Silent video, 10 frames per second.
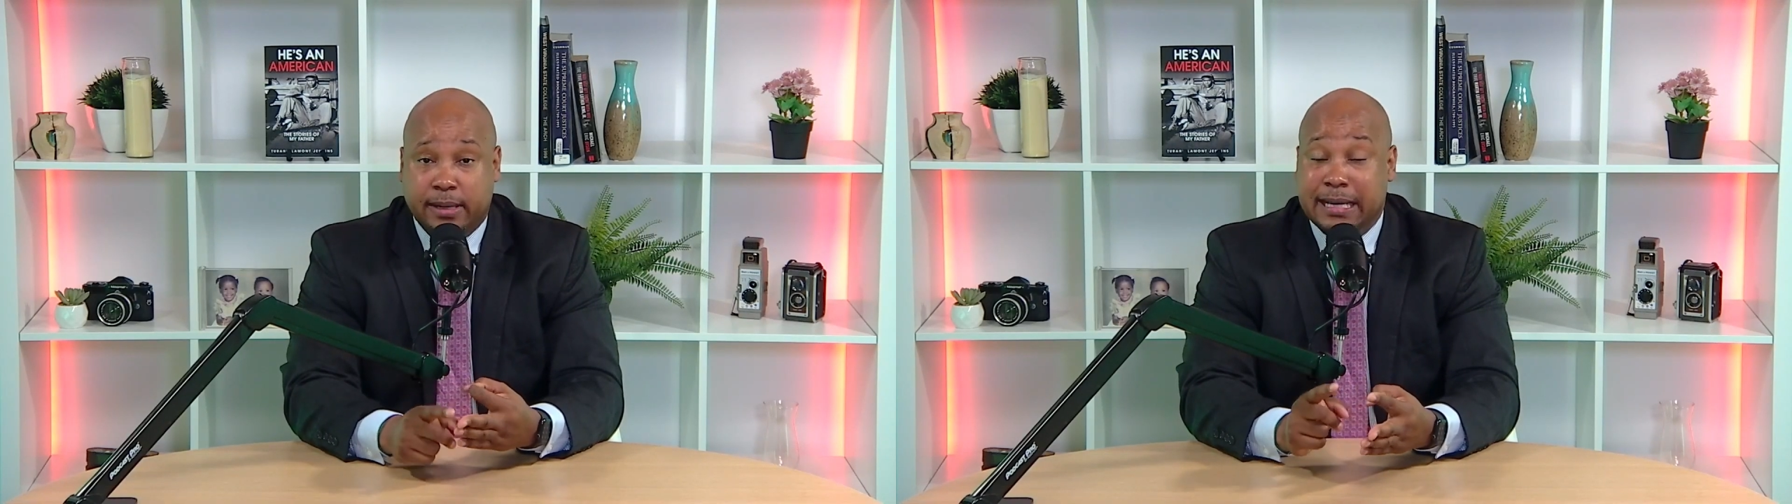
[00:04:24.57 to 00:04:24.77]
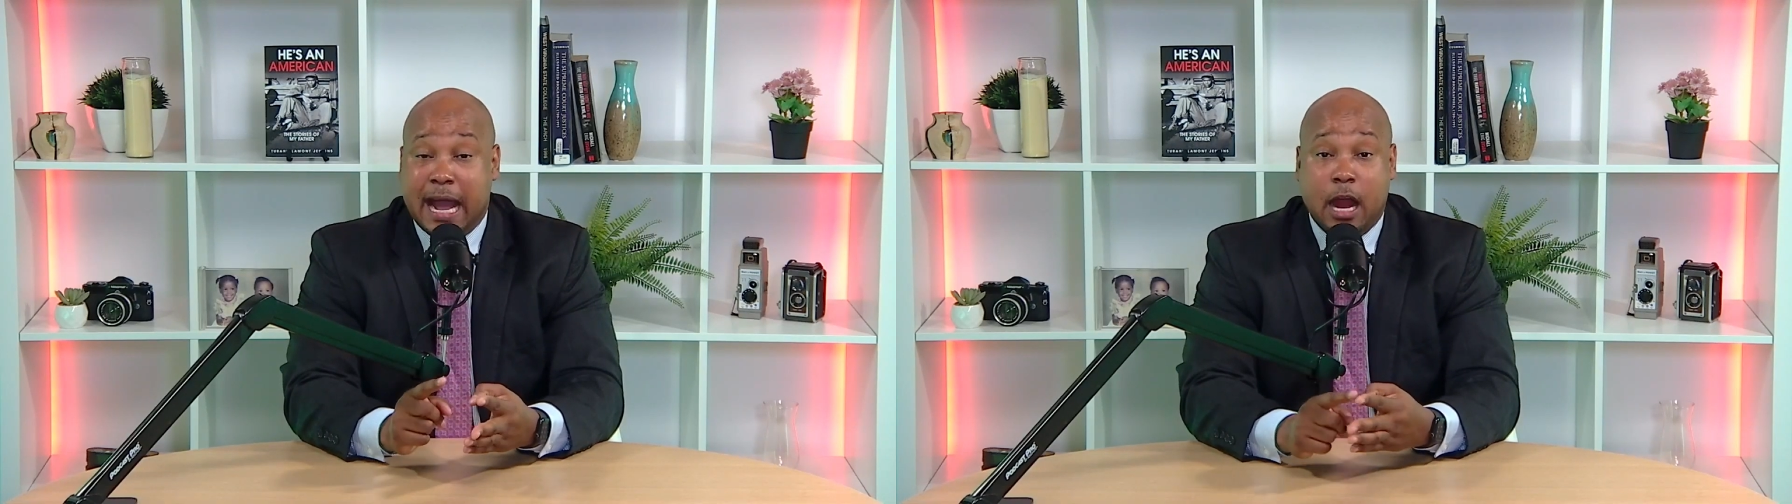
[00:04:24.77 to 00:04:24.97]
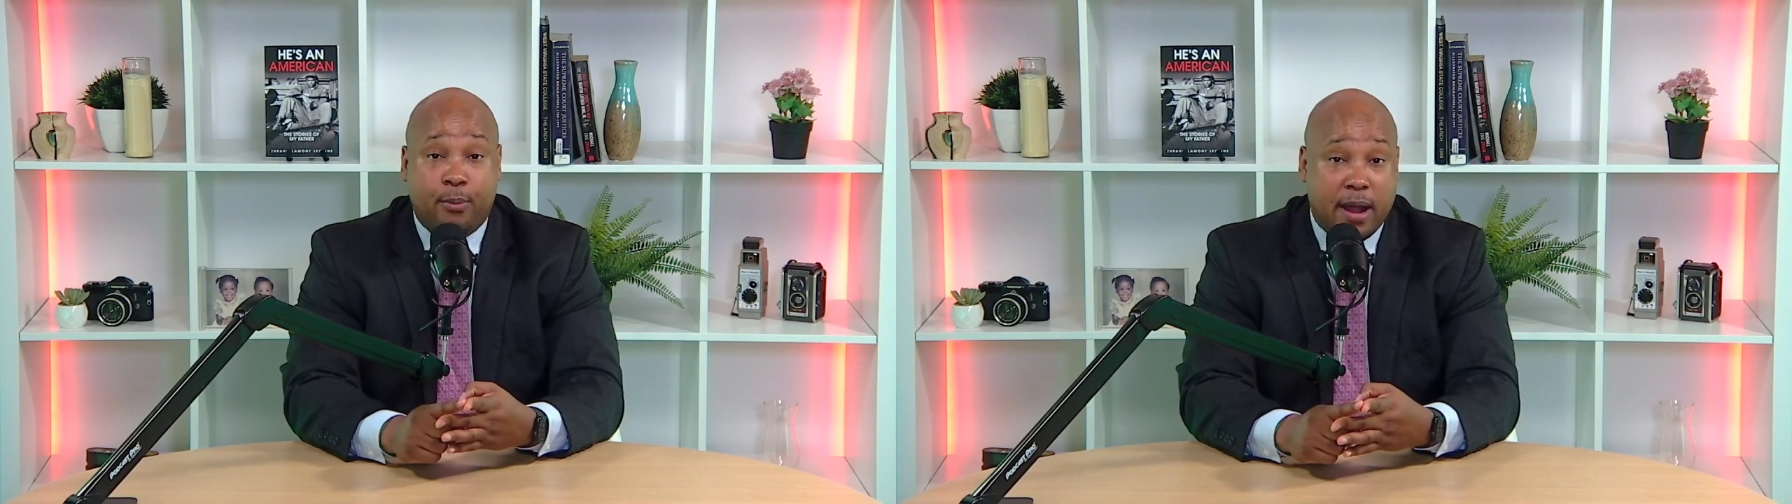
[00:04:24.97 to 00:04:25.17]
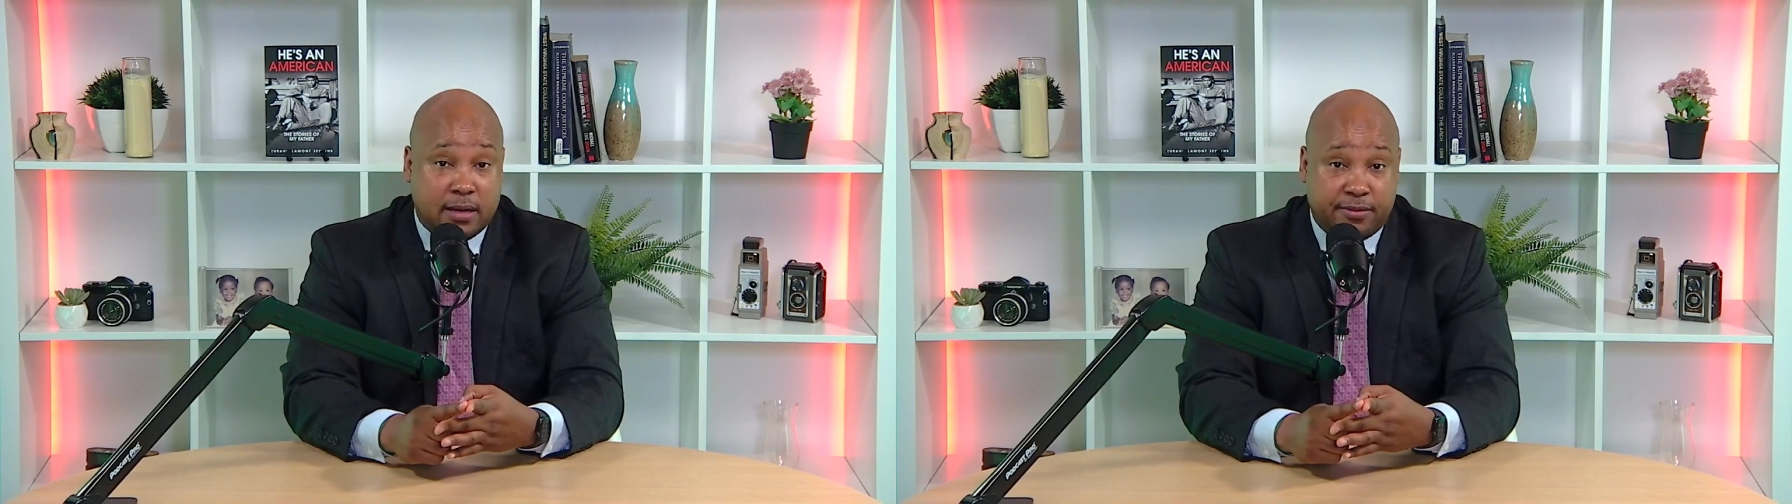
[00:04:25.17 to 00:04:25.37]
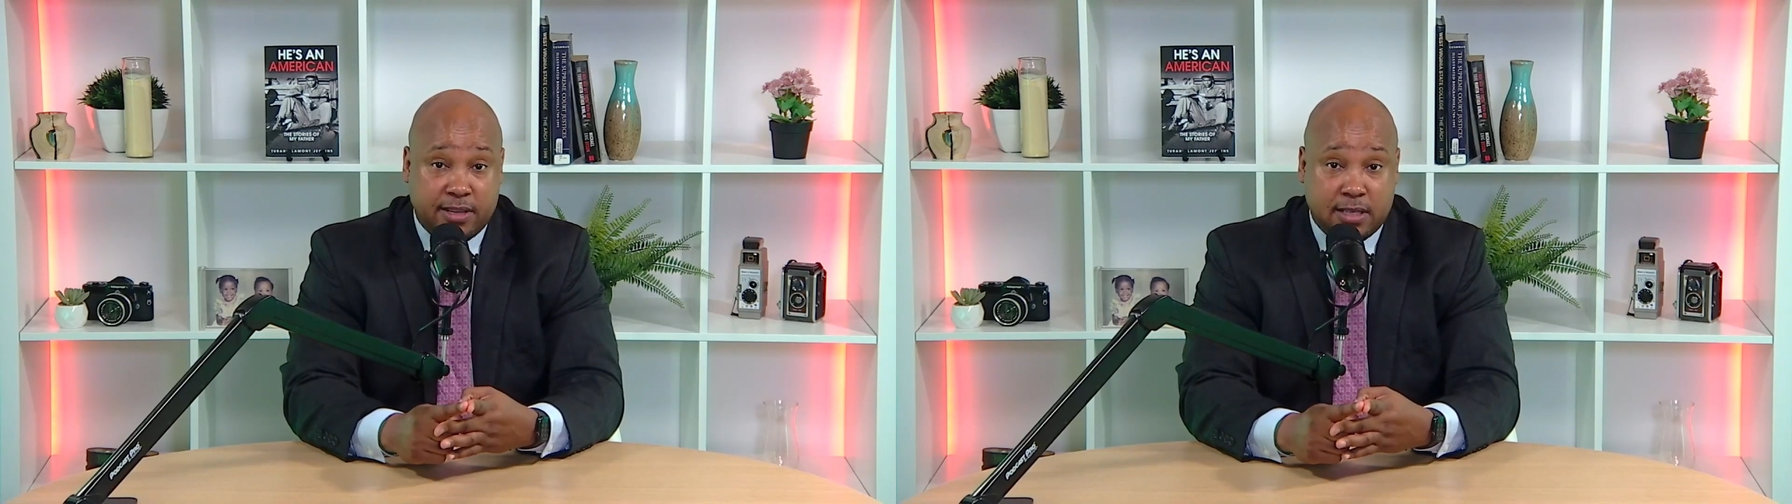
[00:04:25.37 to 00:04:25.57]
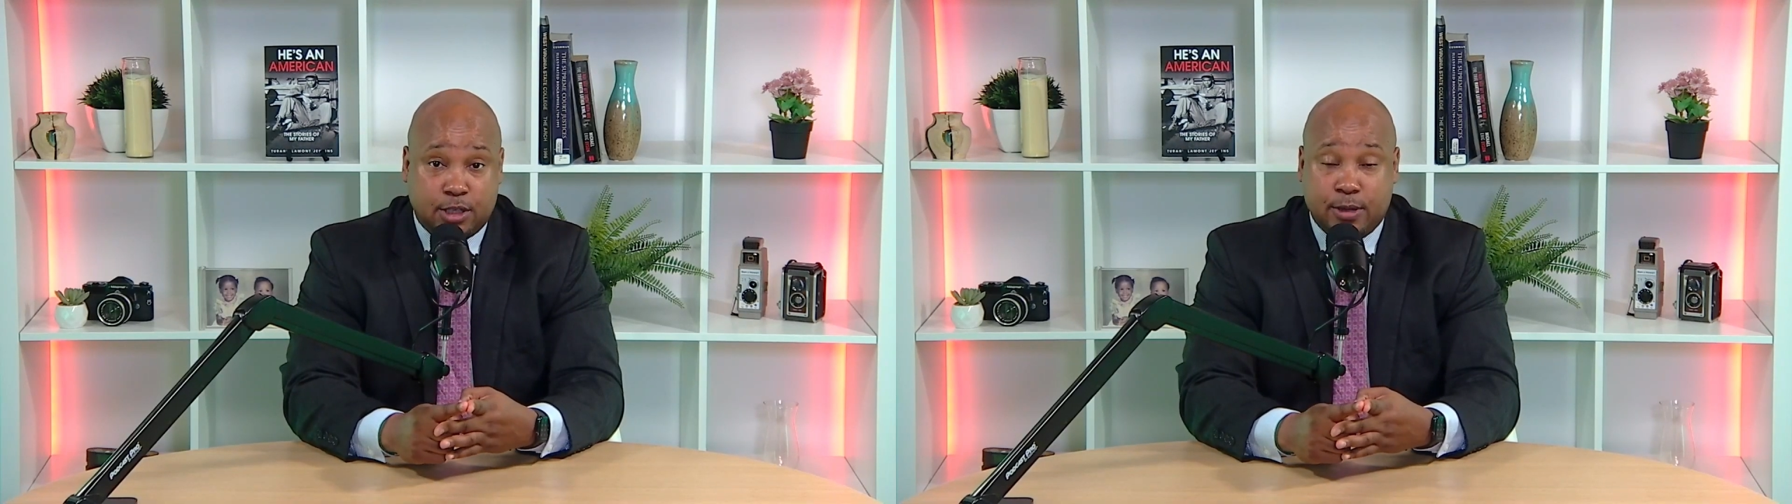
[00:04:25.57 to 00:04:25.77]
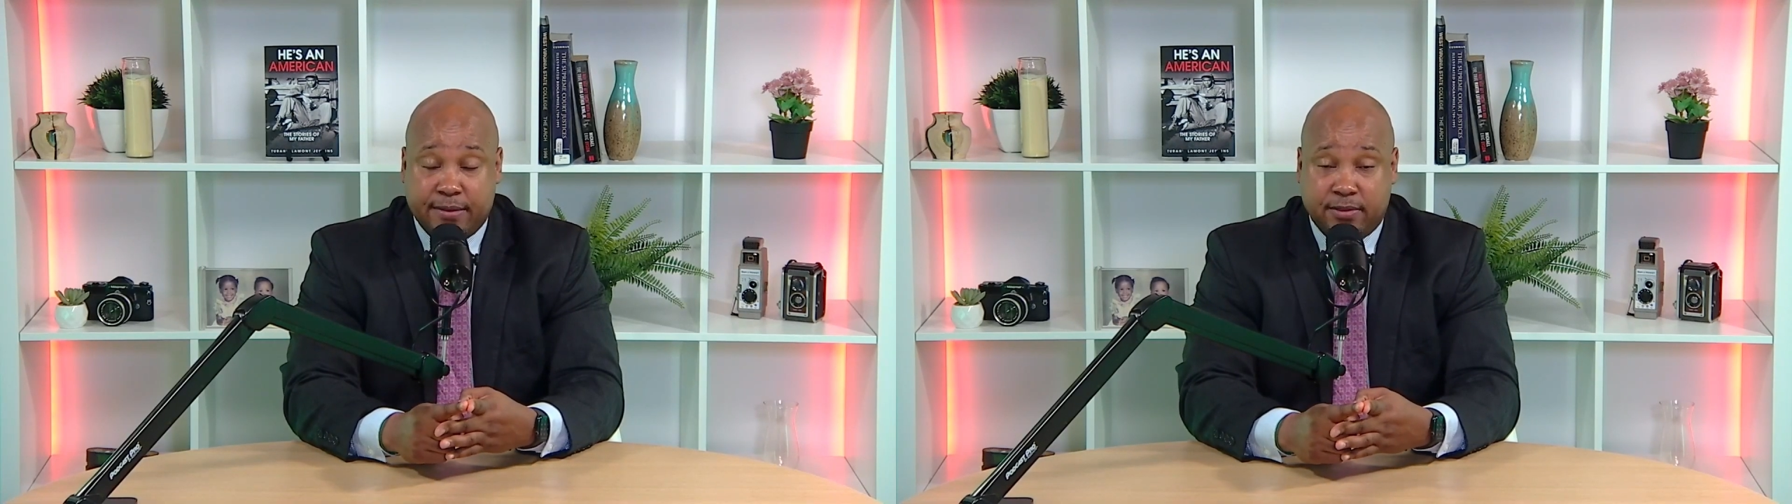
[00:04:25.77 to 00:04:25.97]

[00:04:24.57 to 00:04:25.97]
any chiropractic visits